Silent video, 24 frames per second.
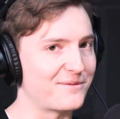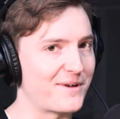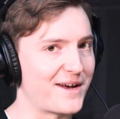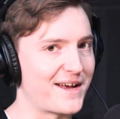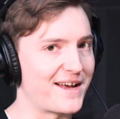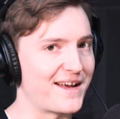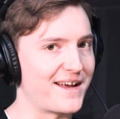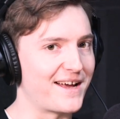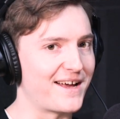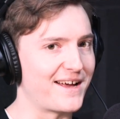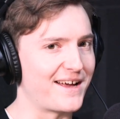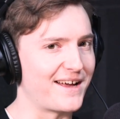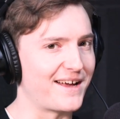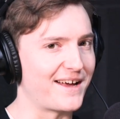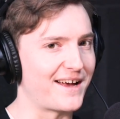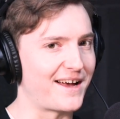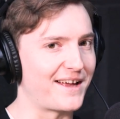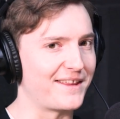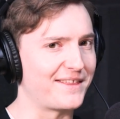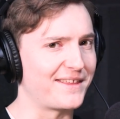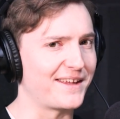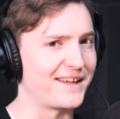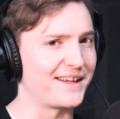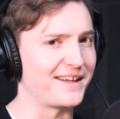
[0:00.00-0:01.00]

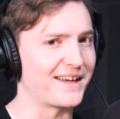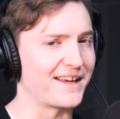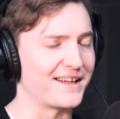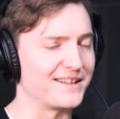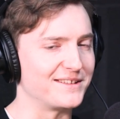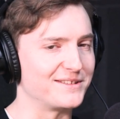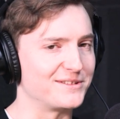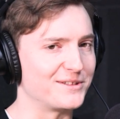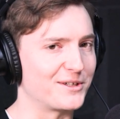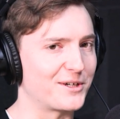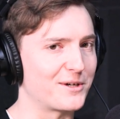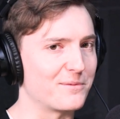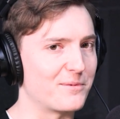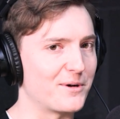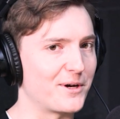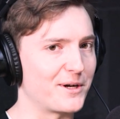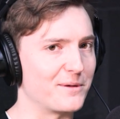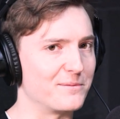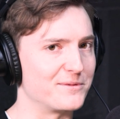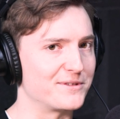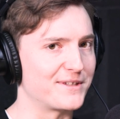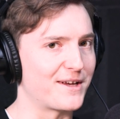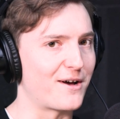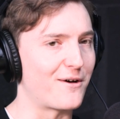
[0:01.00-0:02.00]
I think, and Zuckerberg
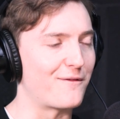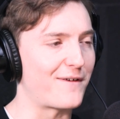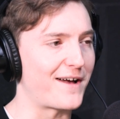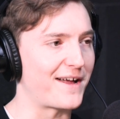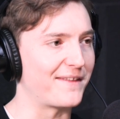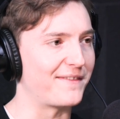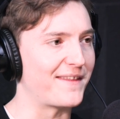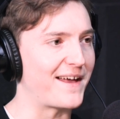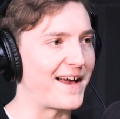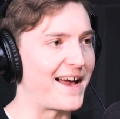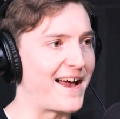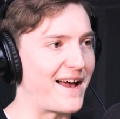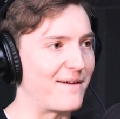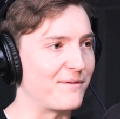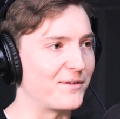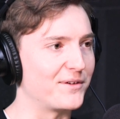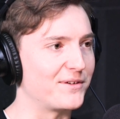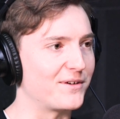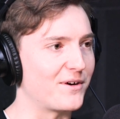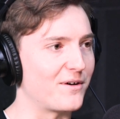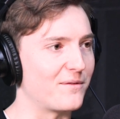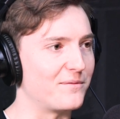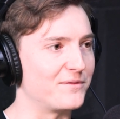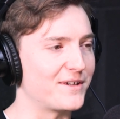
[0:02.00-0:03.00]
himself had that avatar.